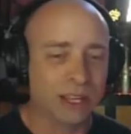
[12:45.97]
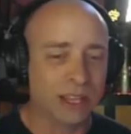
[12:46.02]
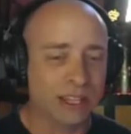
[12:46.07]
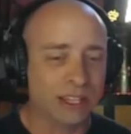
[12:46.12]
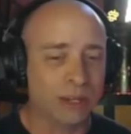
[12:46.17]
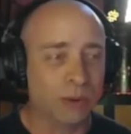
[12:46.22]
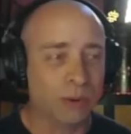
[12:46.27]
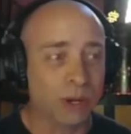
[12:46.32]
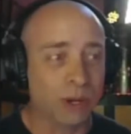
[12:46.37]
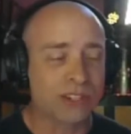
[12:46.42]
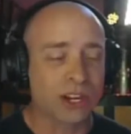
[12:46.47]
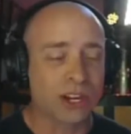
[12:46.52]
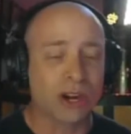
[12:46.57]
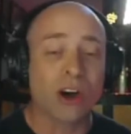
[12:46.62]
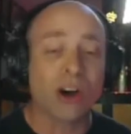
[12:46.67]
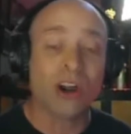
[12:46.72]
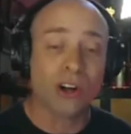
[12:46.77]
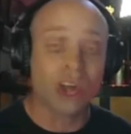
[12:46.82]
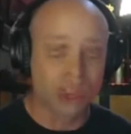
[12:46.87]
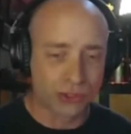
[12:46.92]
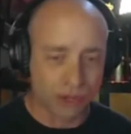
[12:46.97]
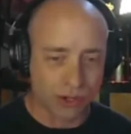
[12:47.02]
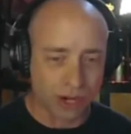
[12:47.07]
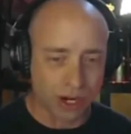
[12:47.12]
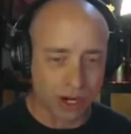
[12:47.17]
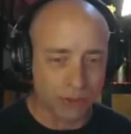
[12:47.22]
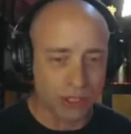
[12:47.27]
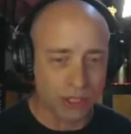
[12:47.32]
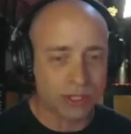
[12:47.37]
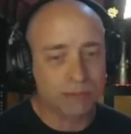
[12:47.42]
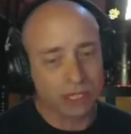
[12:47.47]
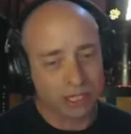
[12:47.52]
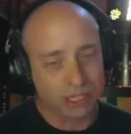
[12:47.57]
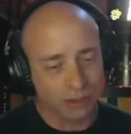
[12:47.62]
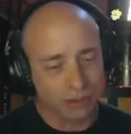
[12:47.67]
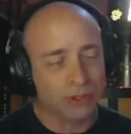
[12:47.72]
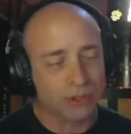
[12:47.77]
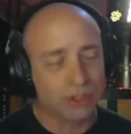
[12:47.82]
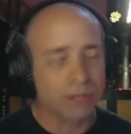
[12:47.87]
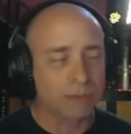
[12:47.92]
It wasn't all drummers, but it
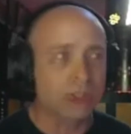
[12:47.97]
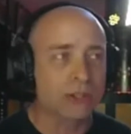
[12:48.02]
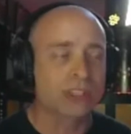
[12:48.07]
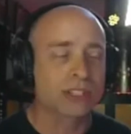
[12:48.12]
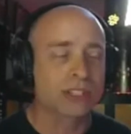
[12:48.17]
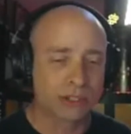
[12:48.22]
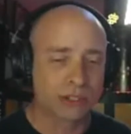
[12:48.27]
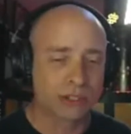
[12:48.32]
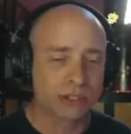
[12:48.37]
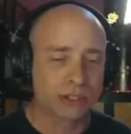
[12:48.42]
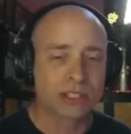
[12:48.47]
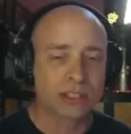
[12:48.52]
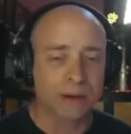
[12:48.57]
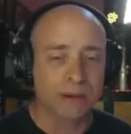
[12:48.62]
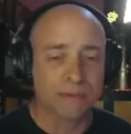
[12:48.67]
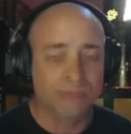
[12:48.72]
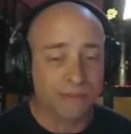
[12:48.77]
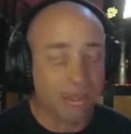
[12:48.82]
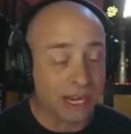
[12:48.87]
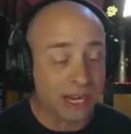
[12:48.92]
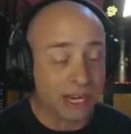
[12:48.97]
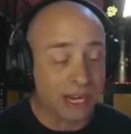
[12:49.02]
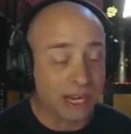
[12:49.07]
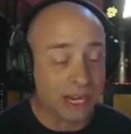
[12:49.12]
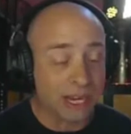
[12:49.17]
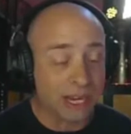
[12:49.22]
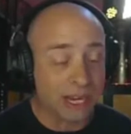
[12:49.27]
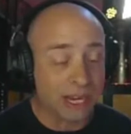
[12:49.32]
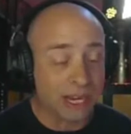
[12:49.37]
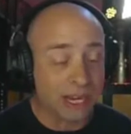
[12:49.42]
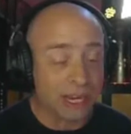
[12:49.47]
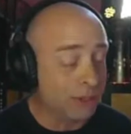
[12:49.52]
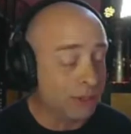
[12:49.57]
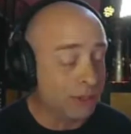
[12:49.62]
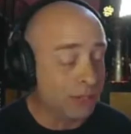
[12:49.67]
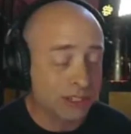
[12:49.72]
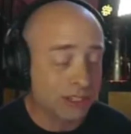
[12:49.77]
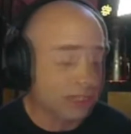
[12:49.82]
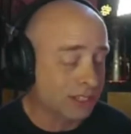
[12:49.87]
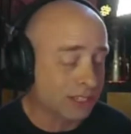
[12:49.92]
was mostly drummers, and some famous
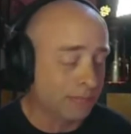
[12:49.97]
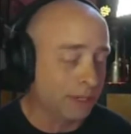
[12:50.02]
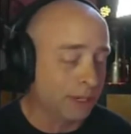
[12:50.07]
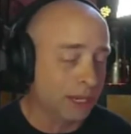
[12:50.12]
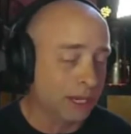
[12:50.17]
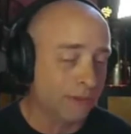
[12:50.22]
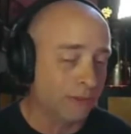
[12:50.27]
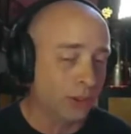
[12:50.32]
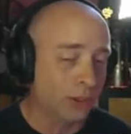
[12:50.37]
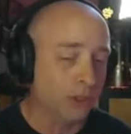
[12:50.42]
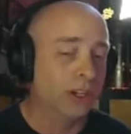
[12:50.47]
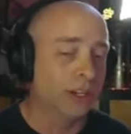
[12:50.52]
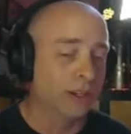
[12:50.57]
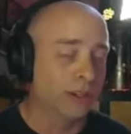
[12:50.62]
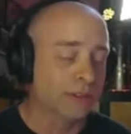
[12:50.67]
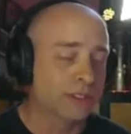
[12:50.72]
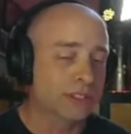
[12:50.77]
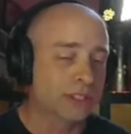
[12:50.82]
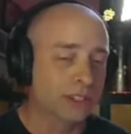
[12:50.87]
and some never heard of. So.